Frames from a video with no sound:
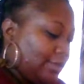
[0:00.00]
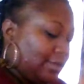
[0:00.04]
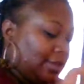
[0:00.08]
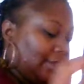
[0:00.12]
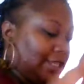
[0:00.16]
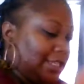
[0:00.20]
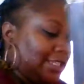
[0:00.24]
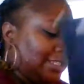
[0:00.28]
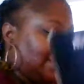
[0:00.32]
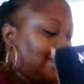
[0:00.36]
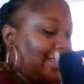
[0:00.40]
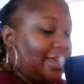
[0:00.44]

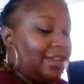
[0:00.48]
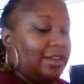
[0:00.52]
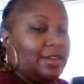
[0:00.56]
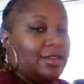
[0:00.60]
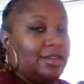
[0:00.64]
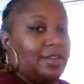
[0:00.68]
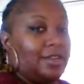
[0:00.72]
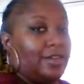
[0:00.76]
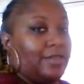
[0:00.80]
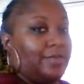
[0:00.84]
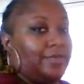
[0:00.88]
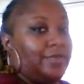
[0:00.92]
It's not
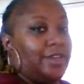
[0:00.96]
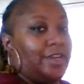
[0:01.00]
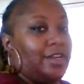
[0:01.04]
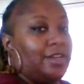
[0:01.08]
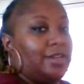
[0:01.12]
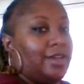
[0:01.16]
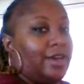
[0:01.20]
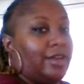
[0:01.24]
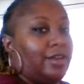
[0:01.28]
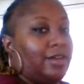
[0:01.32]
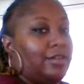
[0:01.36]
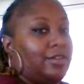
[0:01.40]
enough. They're
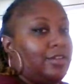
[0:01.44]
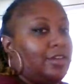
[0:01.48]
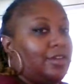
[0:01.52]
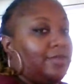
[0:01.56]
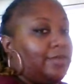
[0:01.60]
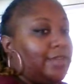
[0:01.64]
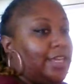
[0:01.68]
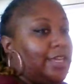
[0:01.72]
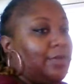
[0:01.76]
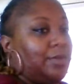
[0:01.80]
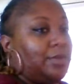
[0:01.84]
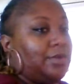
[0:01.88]
not enough.
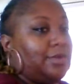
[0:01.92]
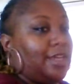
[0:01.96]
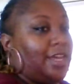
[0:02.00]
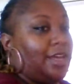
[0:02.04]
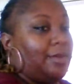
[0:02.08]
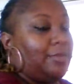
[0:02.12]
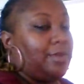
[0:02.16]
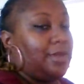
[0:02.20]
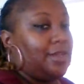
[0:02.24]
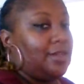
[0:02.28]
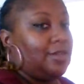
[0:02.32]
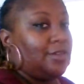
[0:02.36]
They will
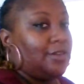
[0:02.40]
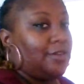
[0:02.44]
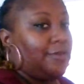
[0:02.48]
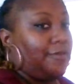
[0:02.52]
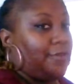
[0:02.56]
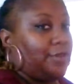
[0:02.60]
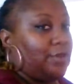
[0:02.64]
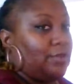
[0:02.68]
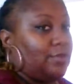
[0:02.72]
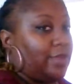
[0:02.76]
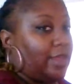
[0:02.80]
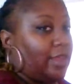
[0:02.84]
not be enough
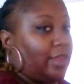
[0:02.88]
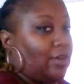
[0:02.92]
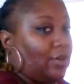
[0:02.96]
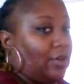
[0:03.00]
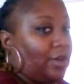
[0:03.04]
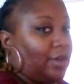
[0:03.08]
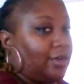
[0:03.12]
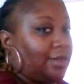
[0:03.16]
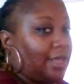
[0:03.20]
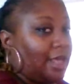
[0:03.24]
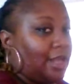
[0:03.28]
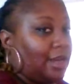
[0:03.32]
for you. They
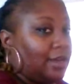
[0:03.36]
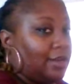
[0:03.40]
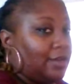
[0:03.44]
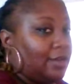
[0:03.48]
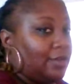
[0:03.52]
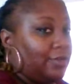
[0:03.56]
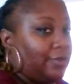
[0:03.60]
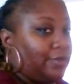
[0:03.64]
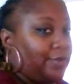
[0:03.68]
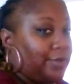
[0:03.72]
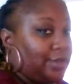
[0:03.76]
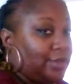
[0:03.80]
are not
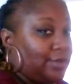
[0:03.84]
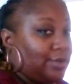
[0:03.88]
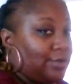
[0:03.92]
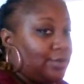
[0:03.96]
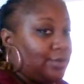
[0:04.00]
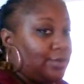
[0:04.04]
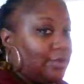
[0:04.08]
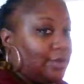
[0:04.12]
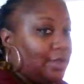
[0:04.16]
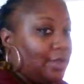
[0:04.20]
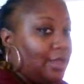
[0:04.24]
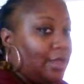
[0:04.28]
enough for
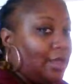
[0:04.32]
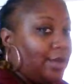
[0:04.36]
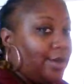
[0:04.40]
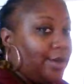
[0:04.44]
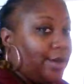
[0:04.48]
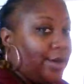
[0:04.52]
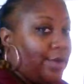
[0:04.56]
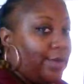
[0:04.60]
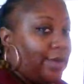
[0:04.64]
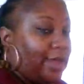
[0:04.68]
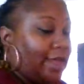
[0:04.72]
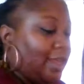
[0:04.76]
you.
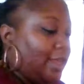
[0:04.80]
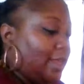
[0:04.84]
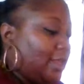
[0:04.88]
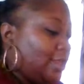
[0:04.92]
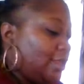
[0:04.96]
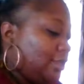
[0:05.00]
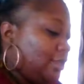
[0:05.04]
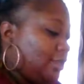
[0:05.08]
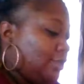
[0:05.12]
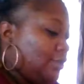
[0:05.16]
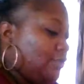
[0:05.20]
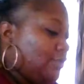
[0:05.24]

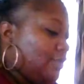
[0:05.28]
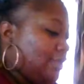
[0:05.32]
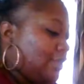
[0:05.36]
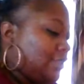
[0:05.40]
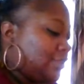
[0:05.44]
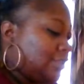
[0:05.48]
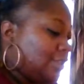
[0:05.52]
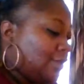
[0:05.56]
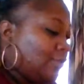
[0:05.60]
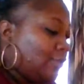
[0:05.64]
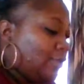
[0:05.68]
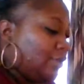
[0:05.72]
Okay? You need
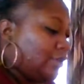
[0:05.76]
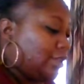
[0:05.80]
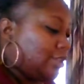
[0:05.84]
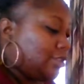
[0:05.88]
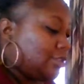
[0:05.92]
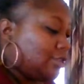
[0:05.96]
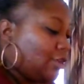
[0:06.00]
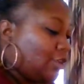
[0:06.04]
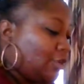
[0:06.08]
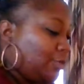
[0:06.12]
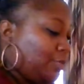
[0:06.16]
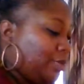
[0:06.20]
someone that's
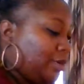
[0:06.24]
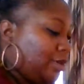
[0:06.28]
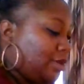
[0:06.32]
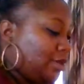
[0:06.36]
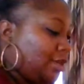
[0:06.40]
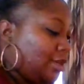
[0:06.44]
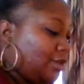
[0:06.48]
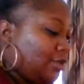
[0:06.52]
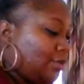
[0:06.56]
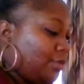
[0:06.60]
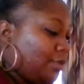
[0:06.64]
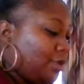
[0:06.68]
going to put
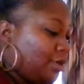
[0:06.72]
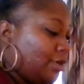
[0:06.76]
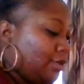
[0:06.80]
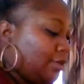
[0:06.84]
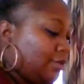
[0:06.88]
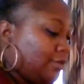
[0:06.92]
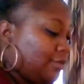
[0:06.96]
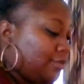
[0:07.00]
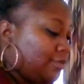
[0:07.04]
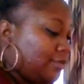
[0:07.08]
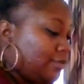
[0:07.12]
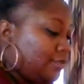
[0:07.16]
in the
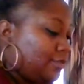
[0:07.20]
work.